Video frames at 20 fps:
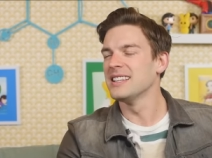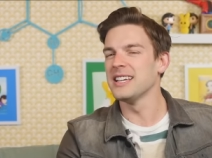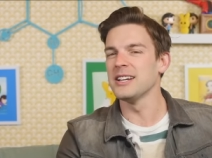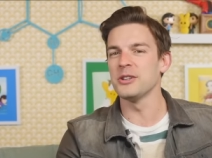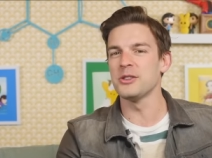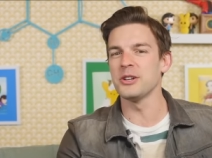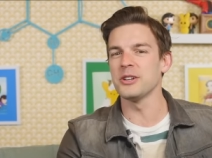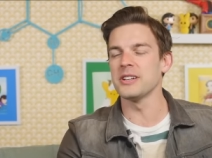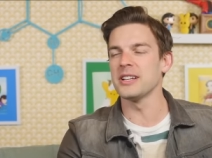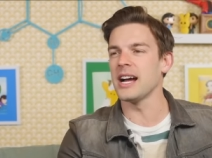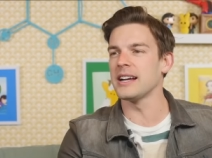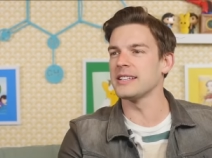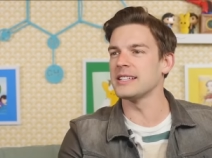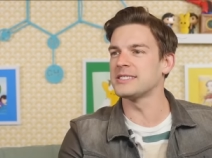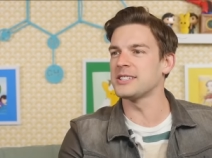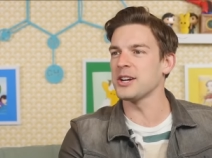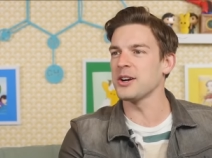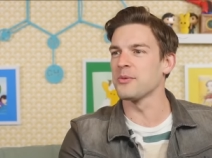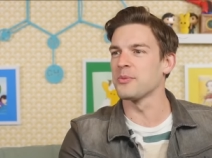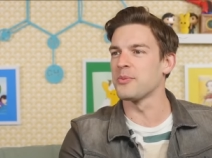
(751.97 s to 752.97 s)
There, there, okay.
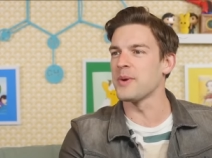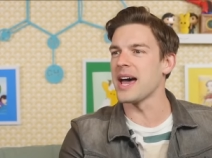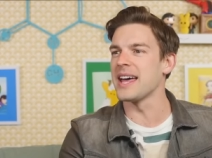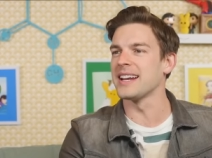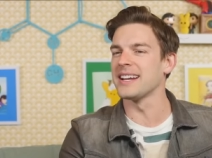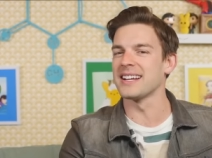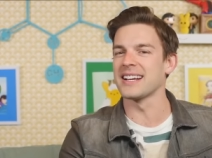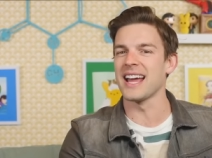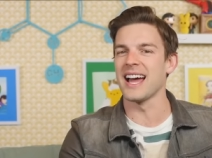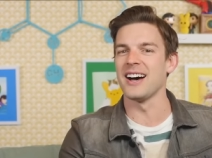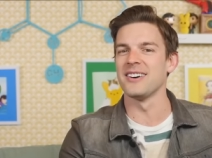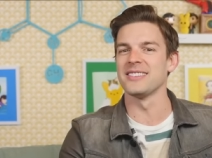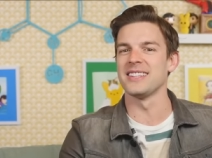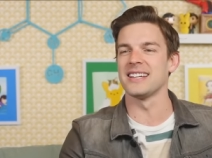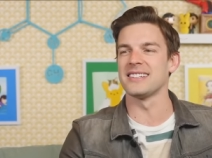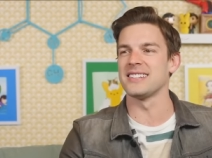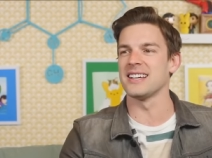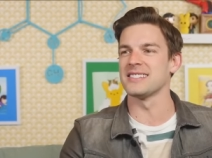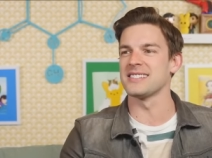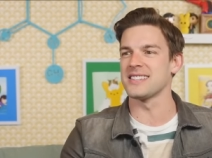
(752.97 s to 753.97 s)
Is there a okay. Reddit account
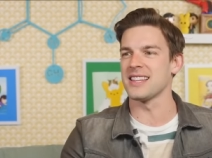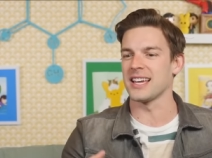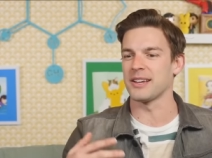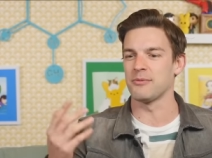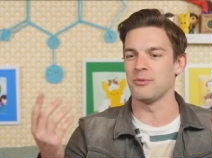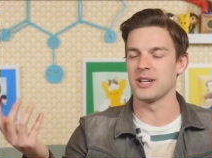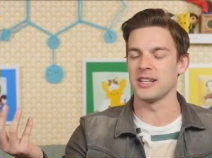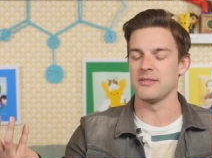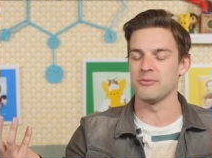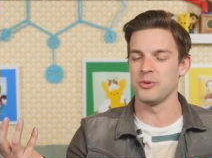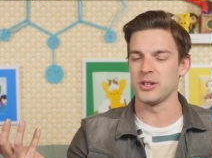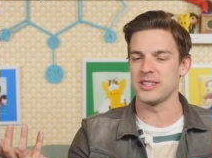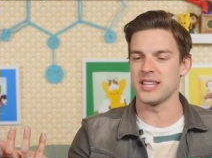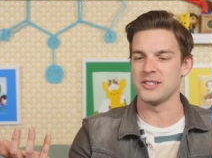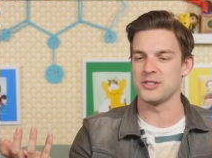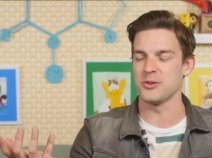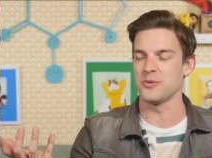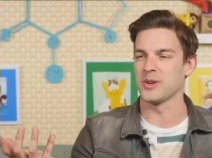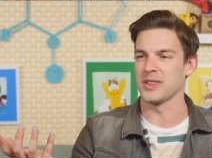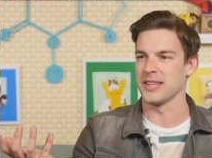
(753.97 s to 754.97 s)
that does like what what they
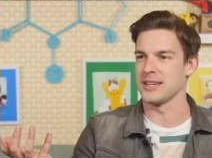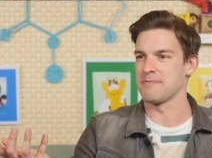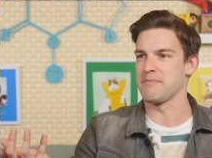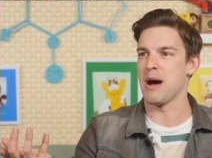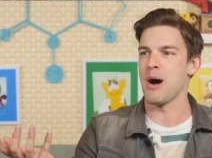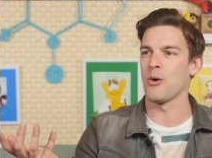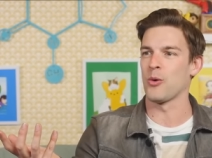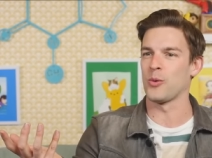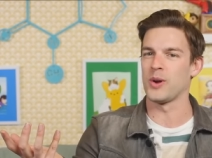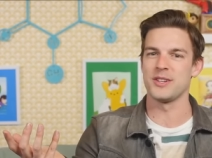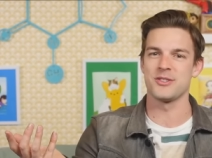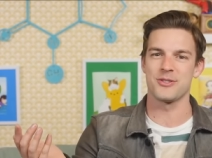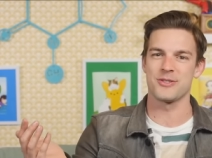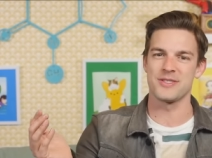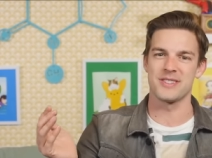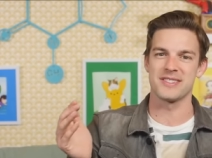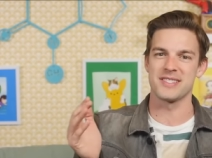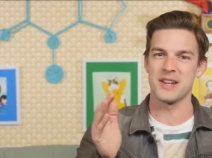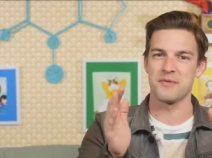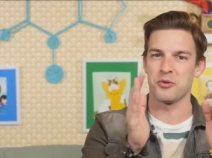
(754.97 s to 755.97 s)
do with like Power
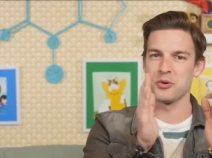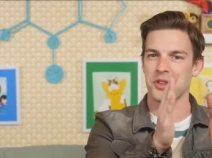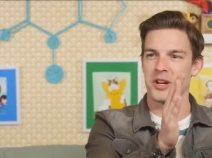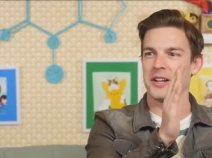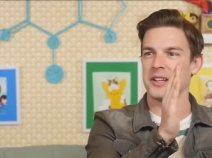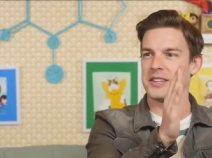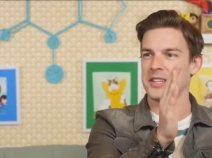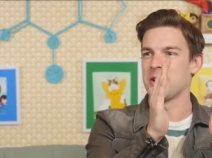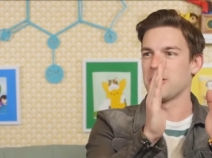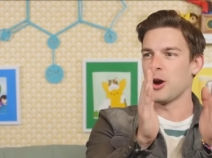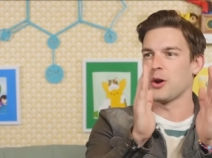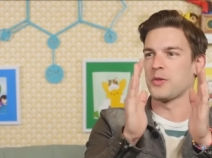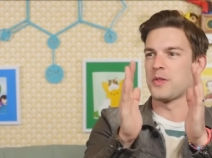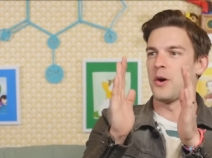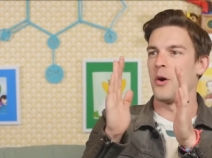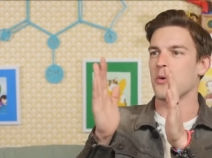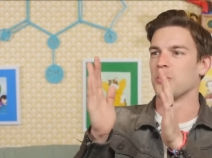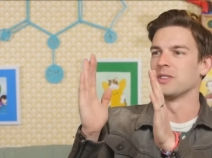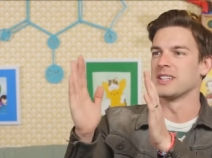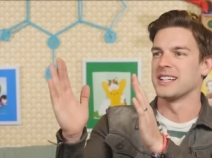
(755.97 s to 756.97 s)
Rangers and stuff, where they're like, here are
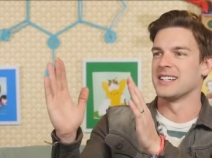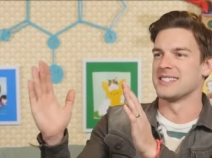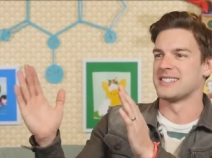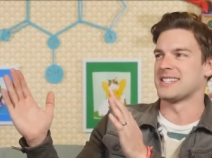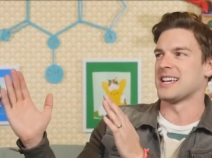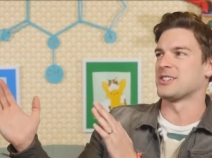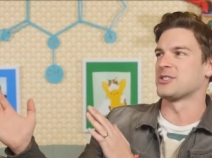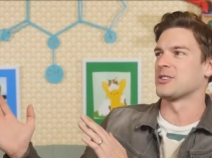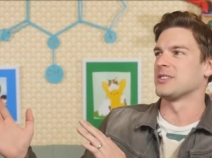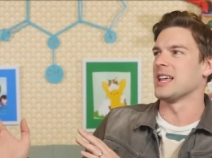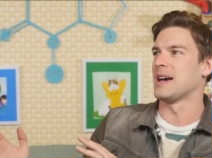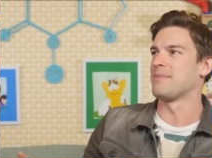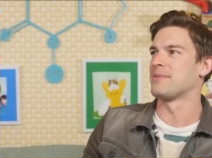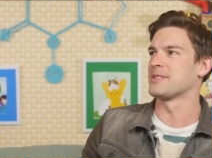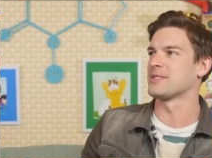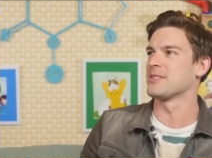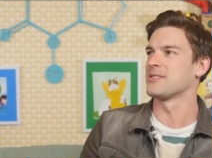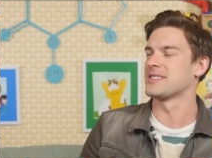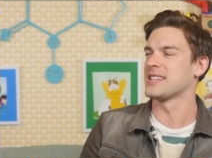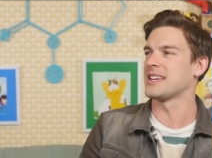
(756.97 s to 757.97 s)
the only essential
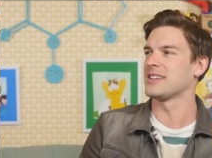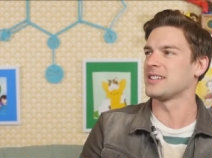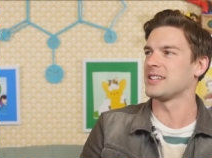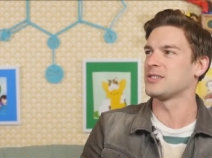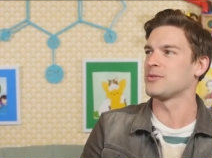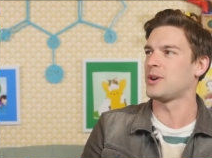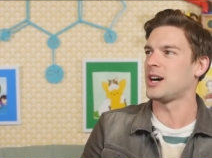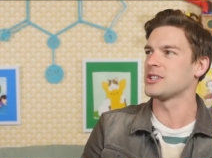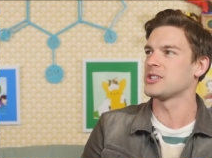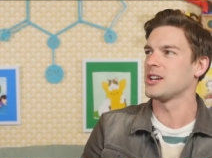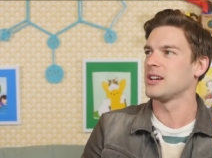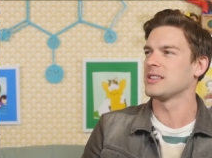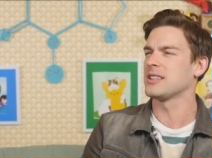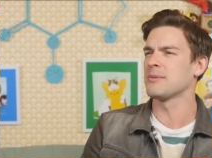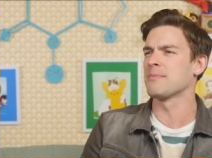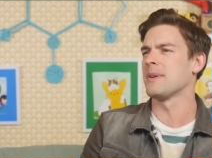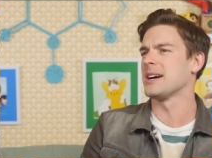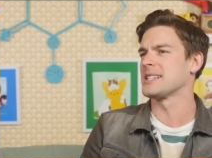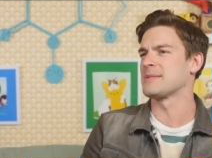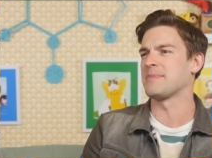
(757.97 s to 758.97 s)
episodes Absolutely. that you need to watch?
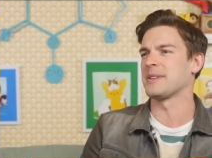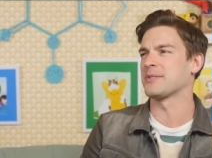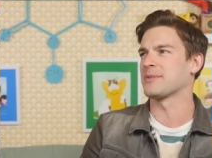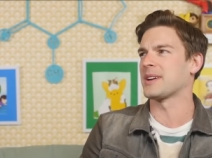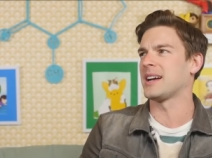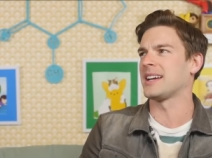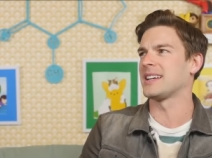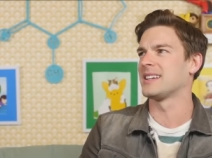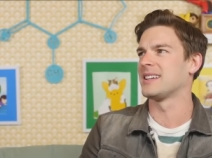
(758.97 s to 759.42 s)
There must Ooh. be, right?